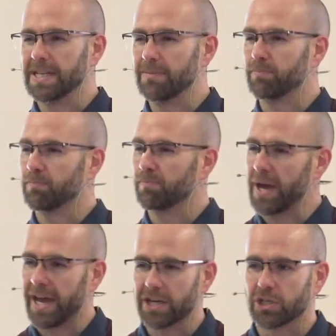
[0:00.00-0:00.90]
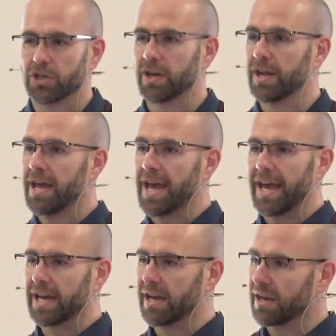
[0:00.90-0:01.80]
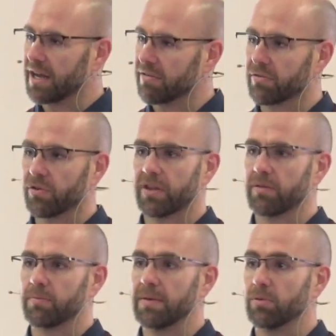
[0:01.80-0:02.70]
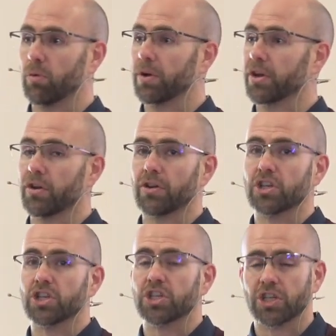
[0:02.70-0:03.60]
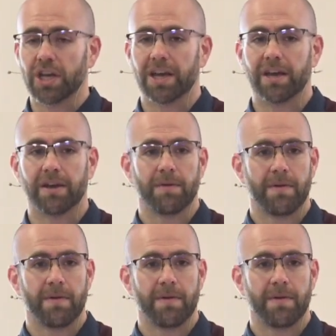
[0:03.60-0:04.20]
deep passion and love for other people, want to go and share